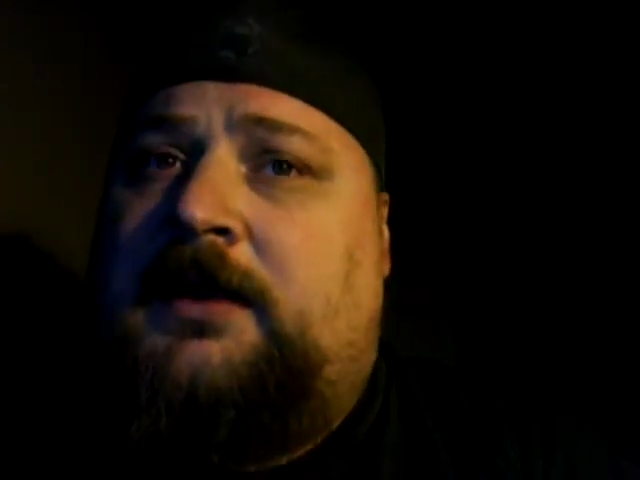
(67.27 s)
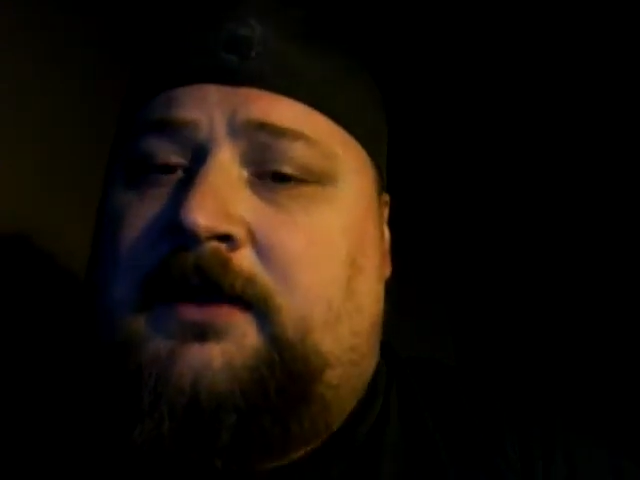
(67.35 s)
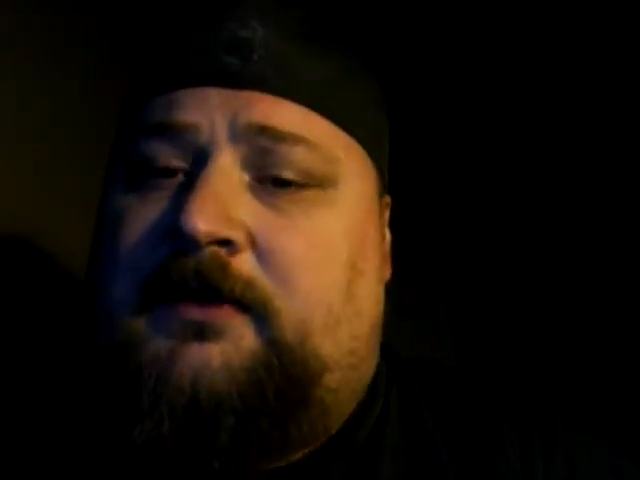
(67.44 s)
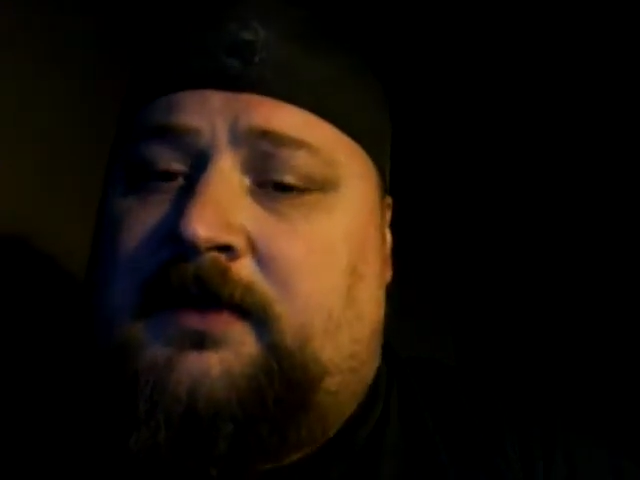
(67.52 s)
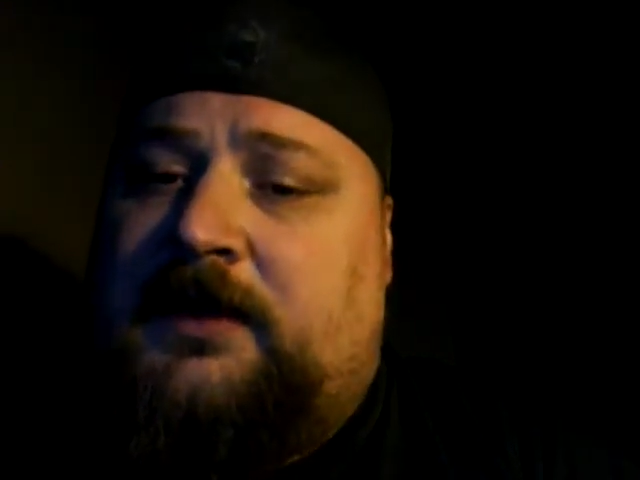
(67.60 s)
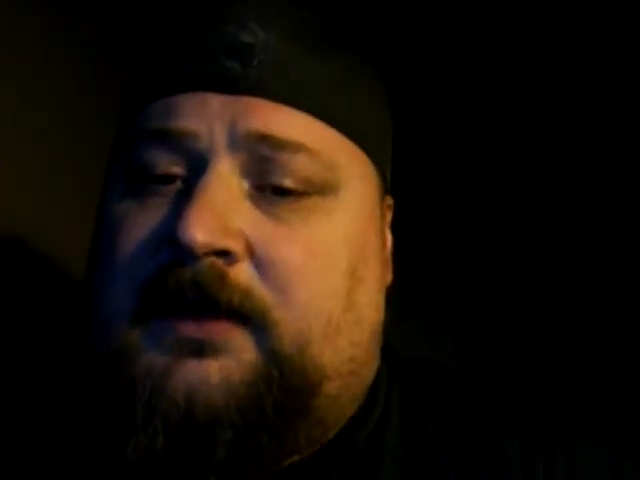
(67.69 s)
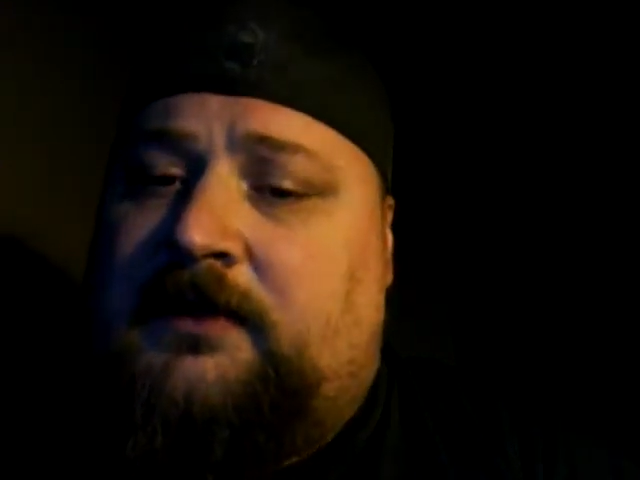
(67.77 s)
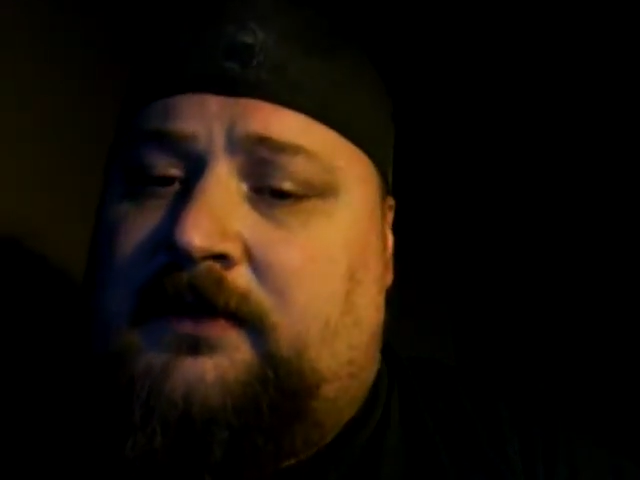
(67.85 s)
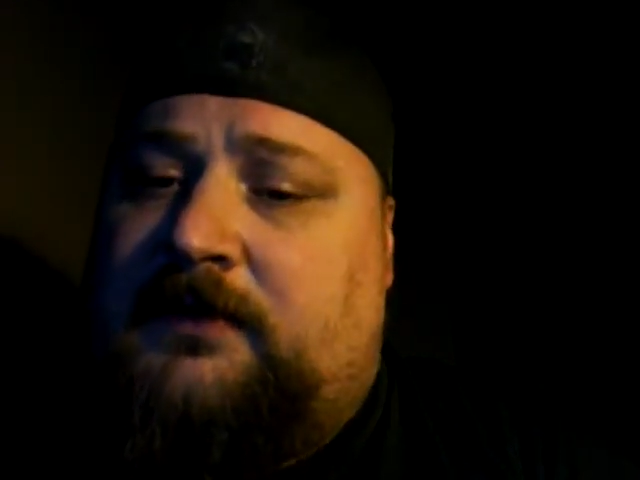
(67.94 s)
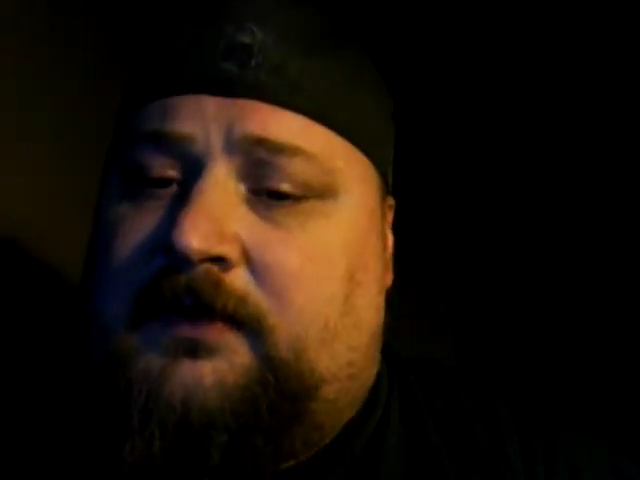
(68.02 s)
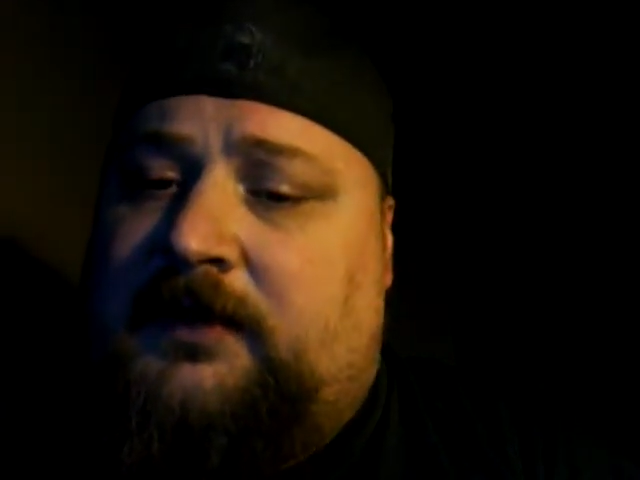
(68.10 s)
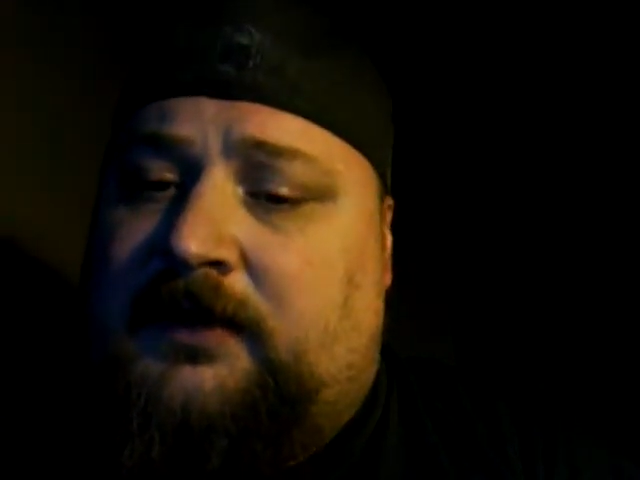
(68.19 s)
everything
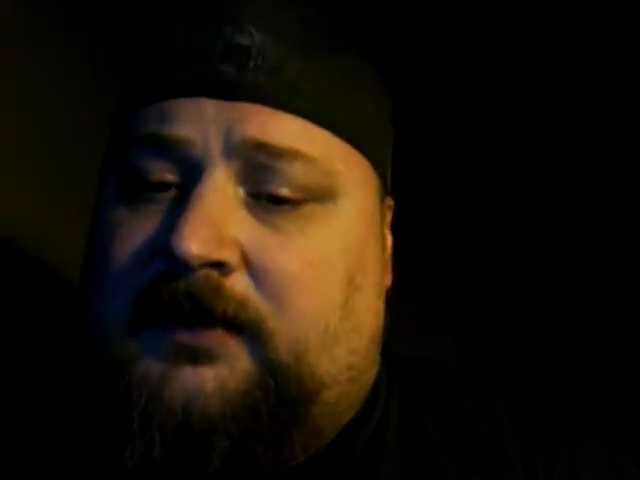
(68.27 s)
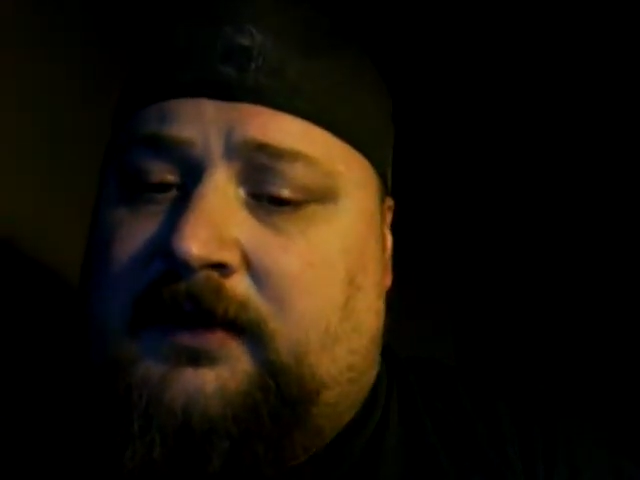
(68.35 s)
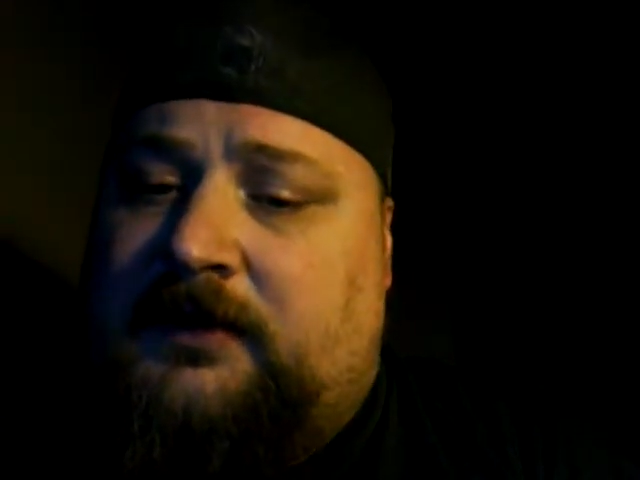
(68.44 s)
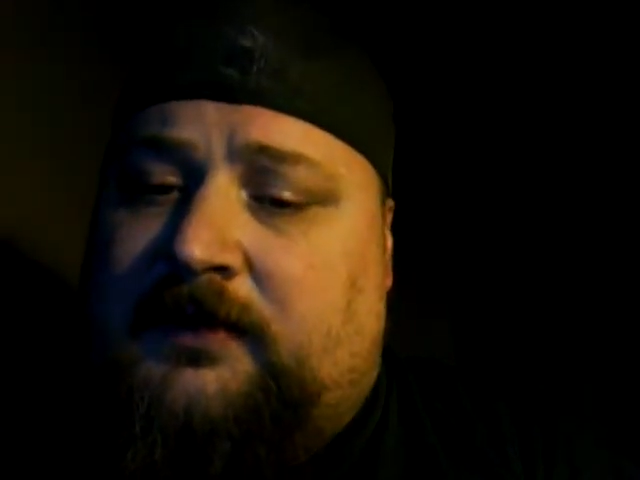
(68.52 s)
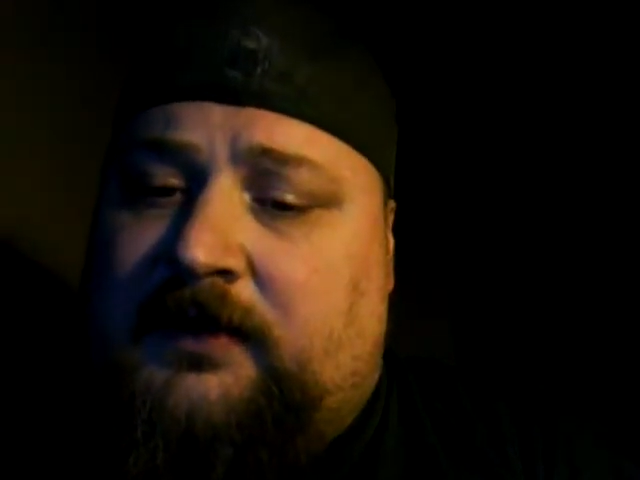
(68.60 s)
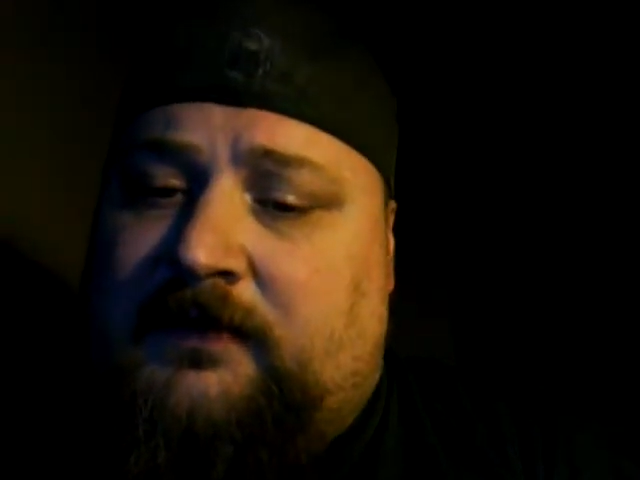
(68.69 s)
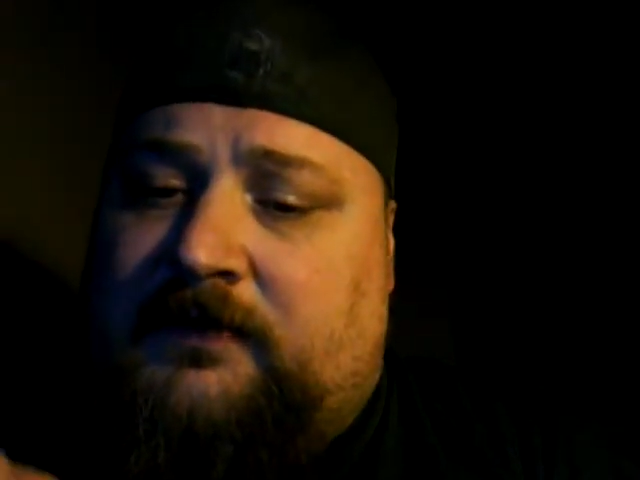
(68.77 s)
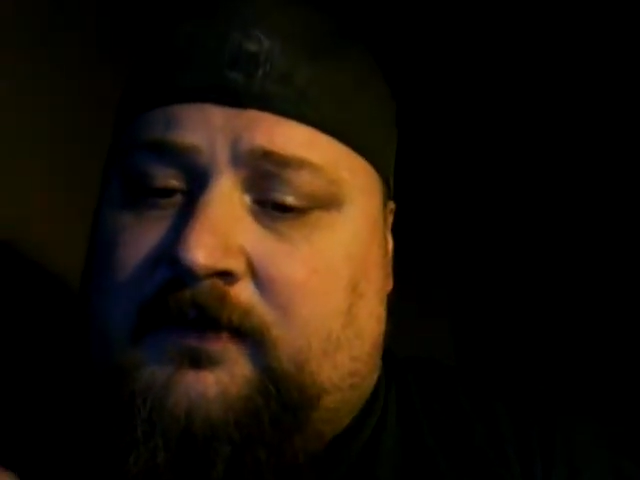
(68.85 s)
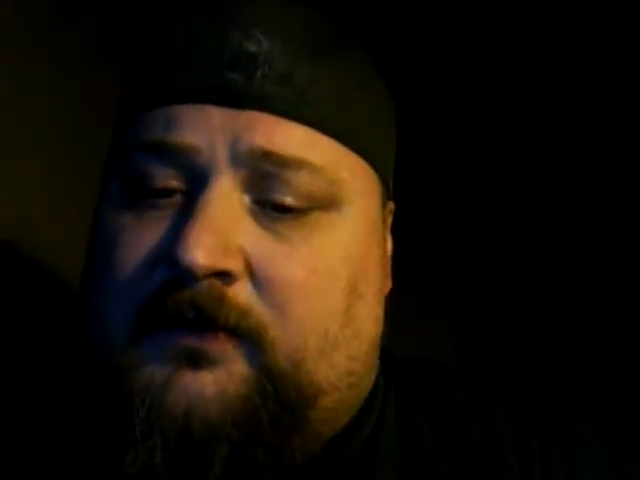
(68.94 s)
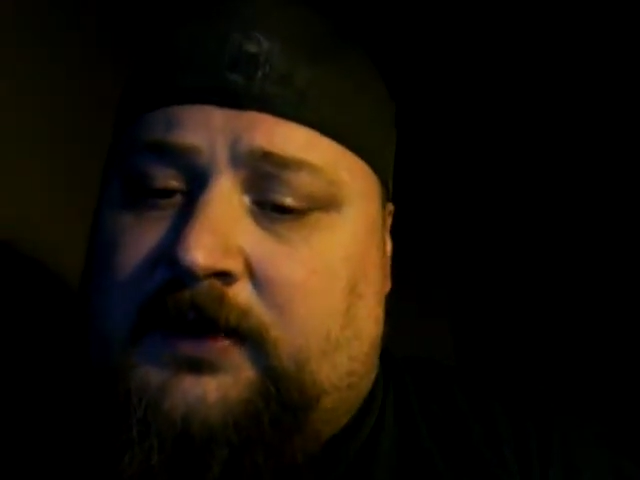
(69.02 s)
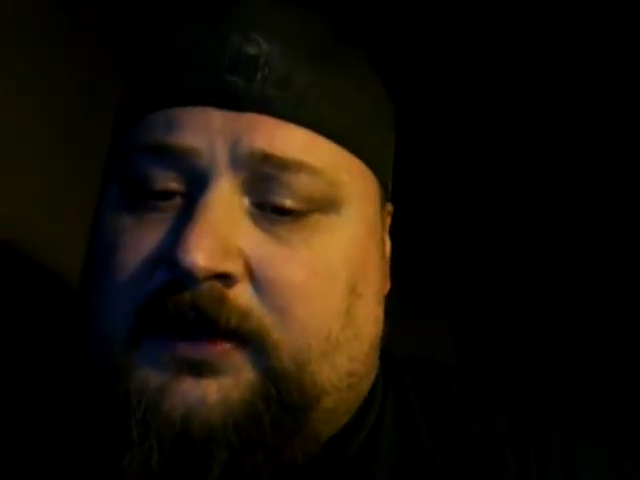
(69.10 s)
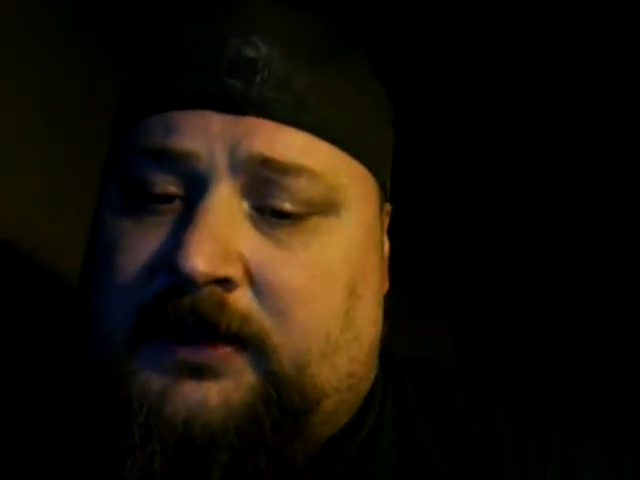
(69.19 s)
it takes to
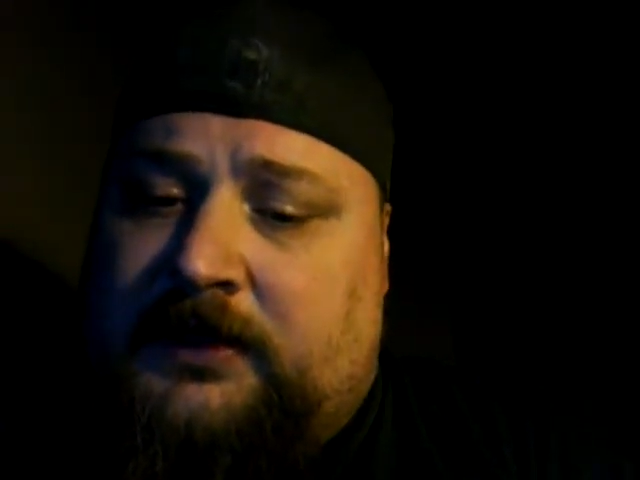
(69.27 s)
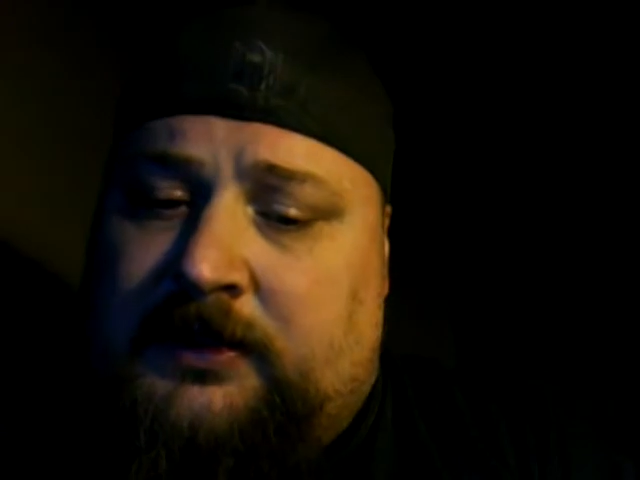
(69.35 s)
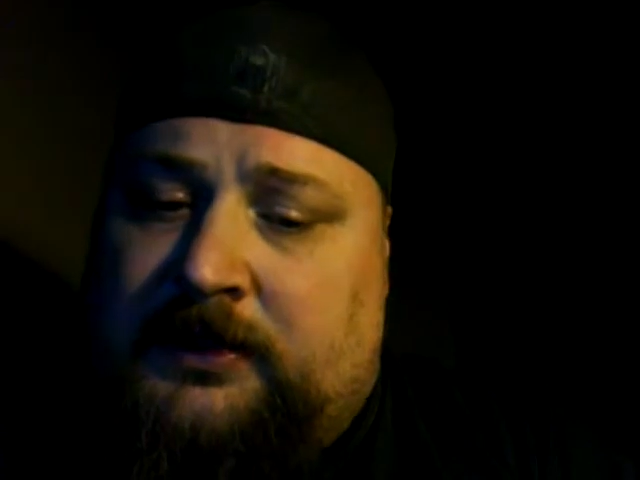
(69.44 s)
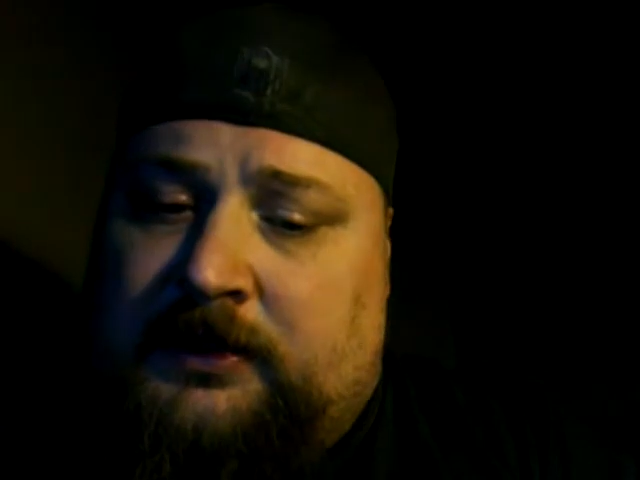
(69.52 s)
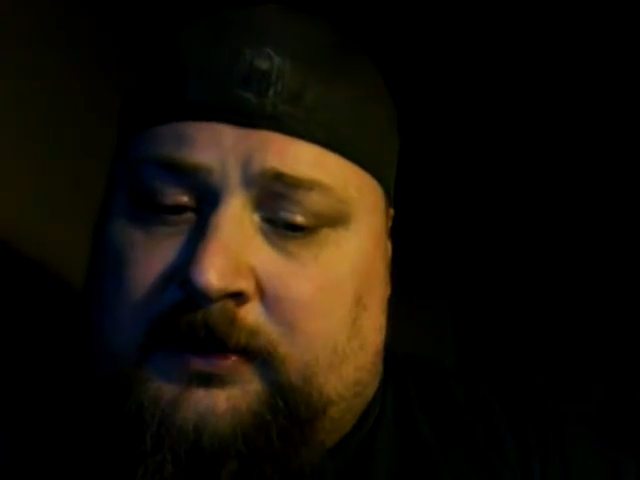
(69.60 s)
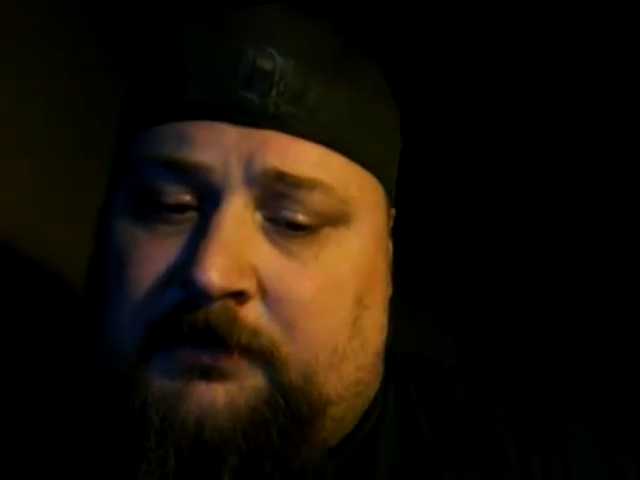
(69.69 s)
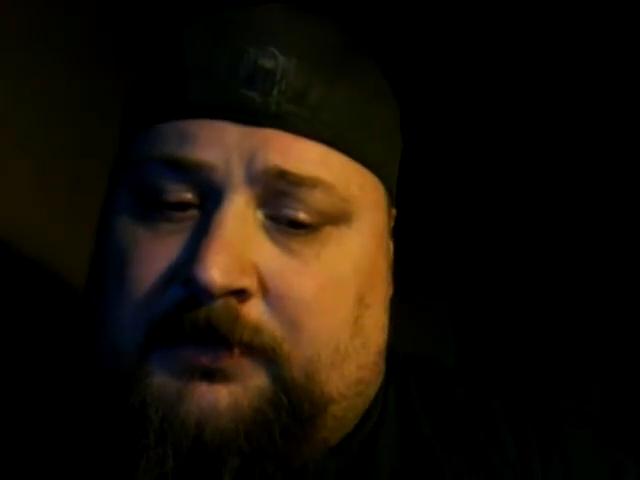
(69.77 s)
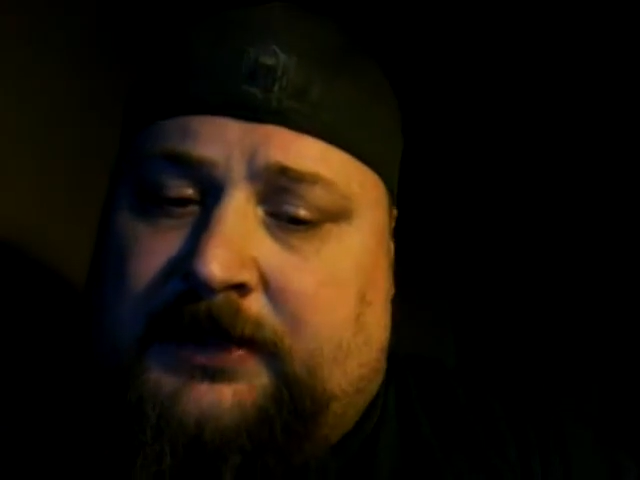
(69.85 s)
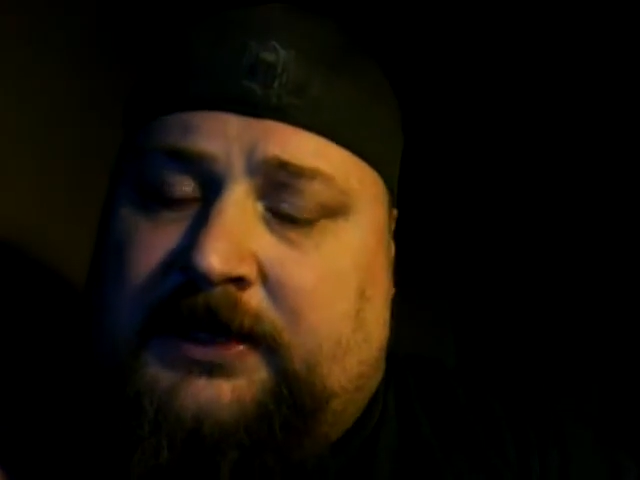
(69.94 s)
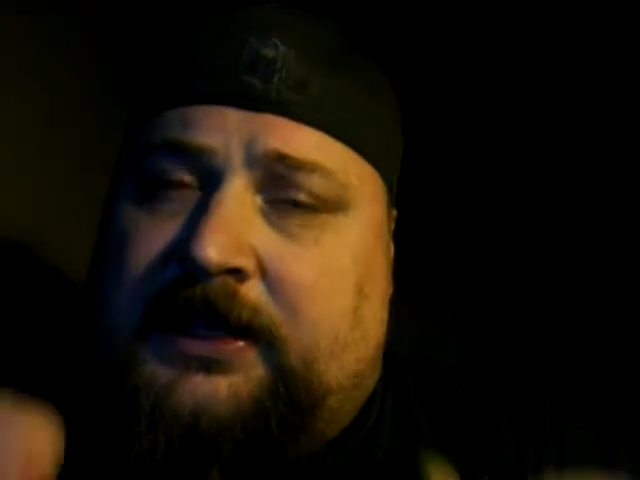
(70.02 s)
wait. But